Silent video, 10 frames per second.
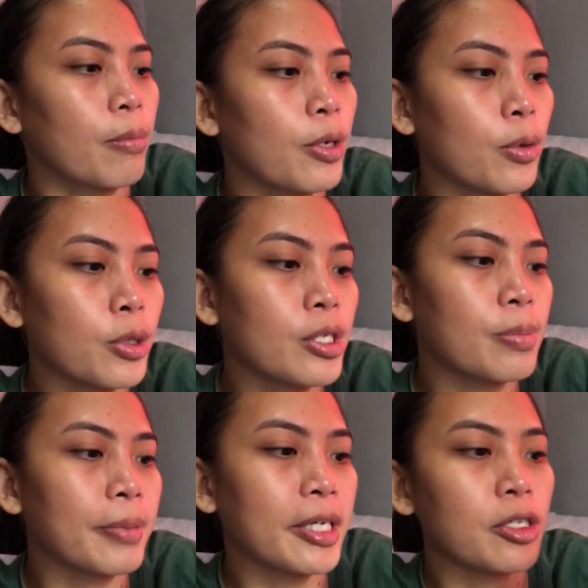Pure
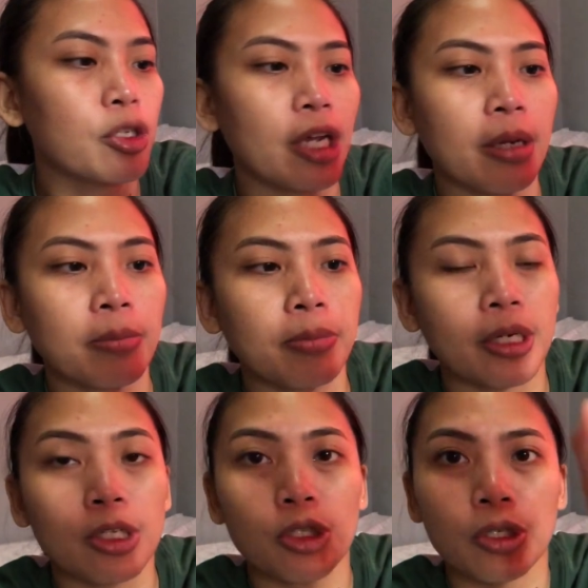Sponge and
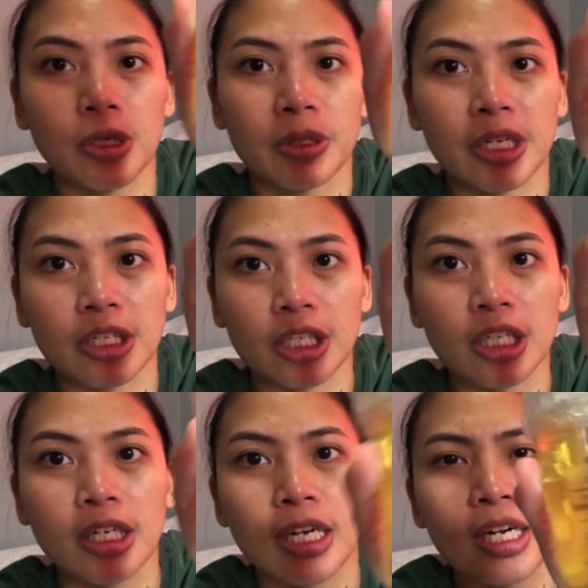Brush
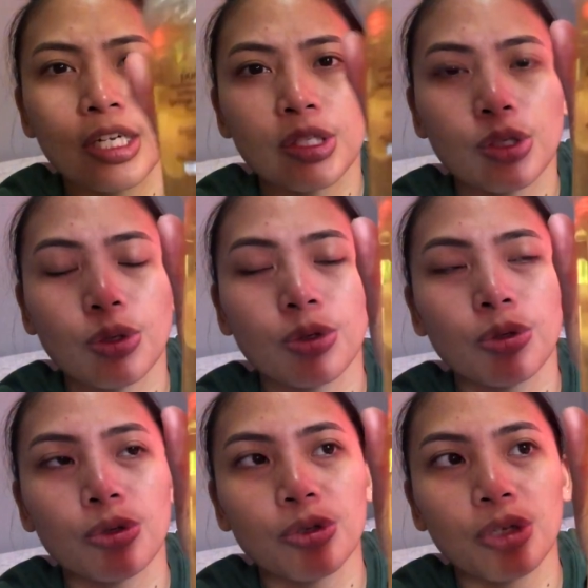Cleaner.
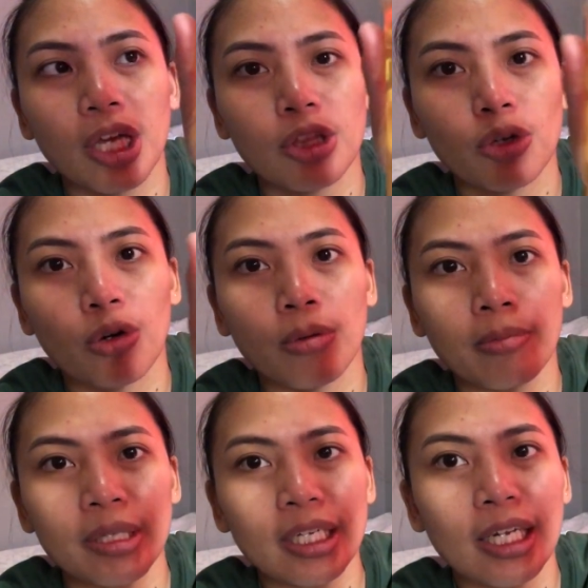So, ito,
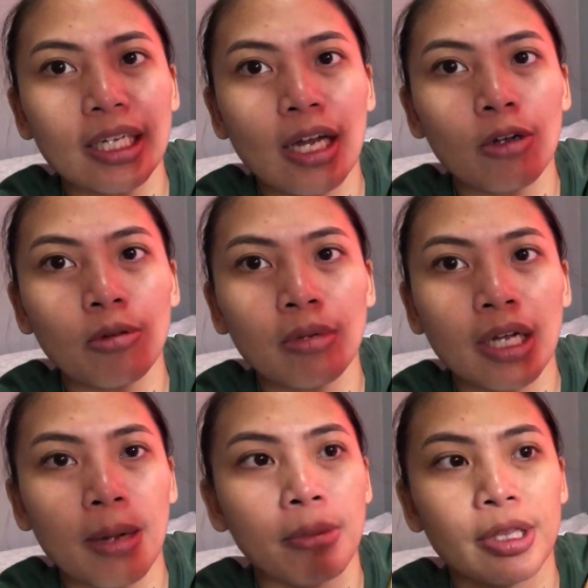matagal na ako
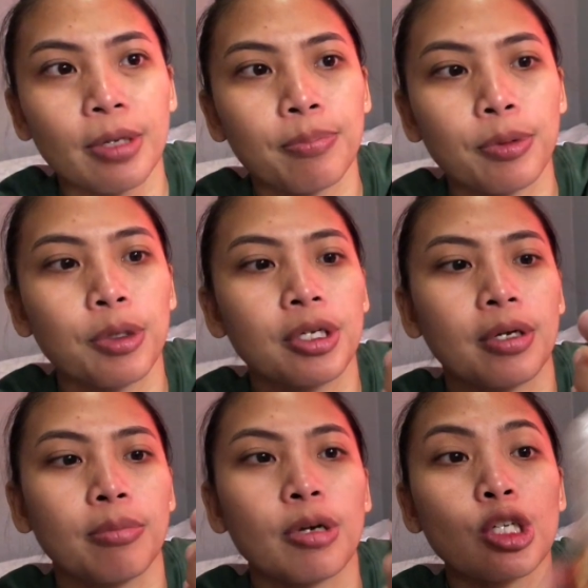gumagamit ng pure
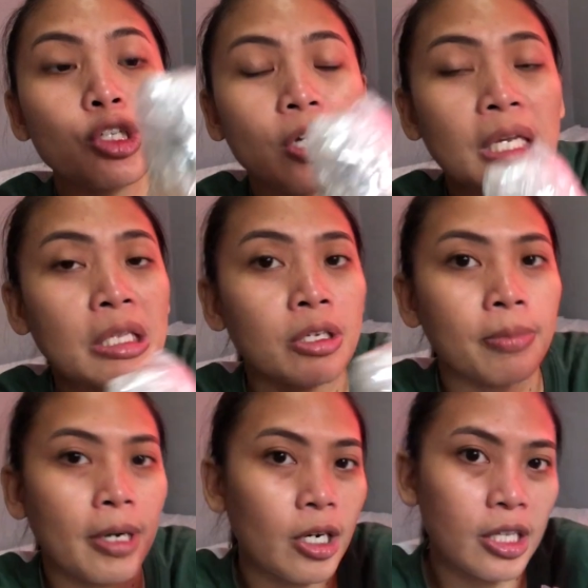na brush cleaner,
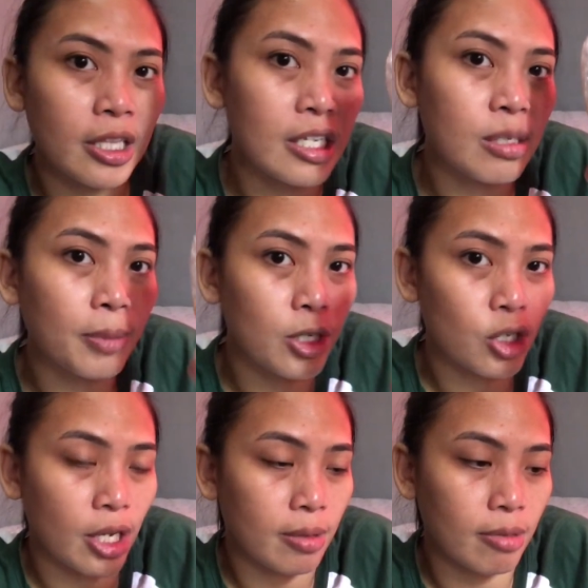pero hindi
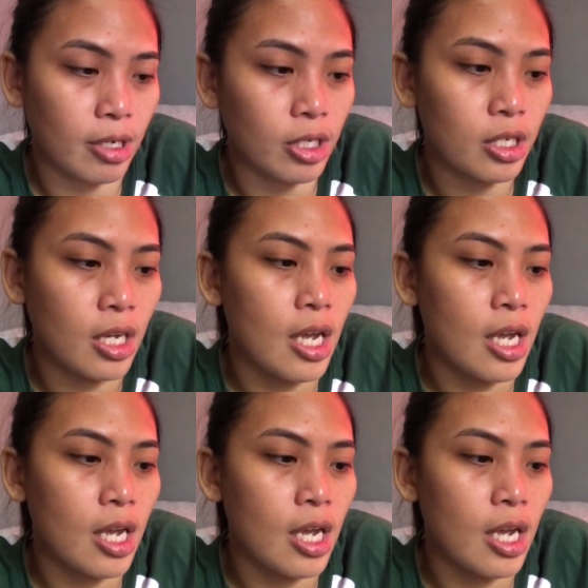sponge and brush.